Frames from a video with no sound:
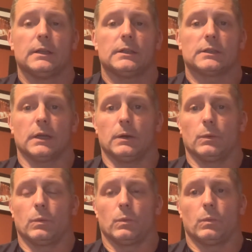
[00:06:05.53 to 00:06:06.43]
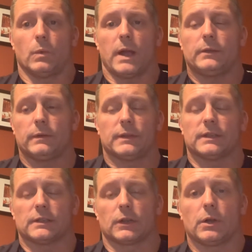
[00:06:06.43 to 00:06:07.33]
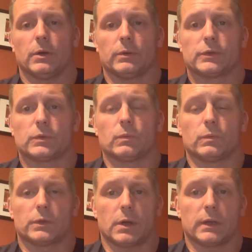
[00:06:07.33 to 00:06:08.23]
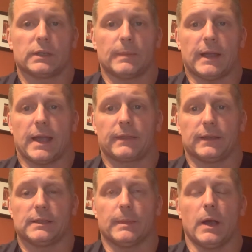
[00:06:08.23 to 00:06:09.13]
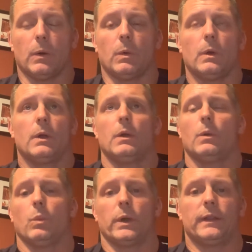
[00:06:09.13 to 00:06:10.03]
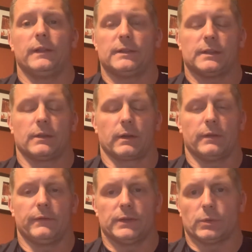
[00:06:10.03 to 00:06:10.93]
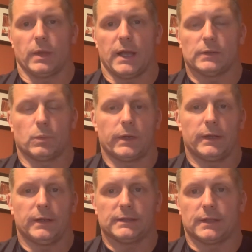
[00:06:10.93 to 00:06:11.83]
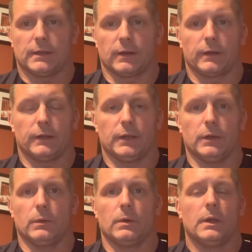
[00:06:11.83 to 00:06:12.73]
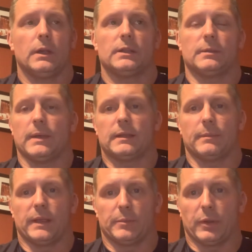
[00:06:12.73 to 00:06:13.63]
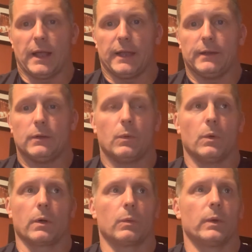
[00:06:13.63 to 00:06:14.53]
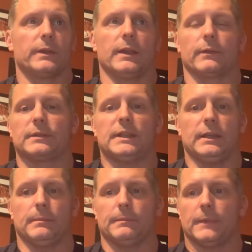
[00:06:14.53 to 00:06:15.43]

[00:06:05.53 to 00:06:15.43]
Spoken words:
So I do this as a coach, talking to my athletes about what it is that they're going to visualize, what it is that they're going to do to make the big play, or what the other team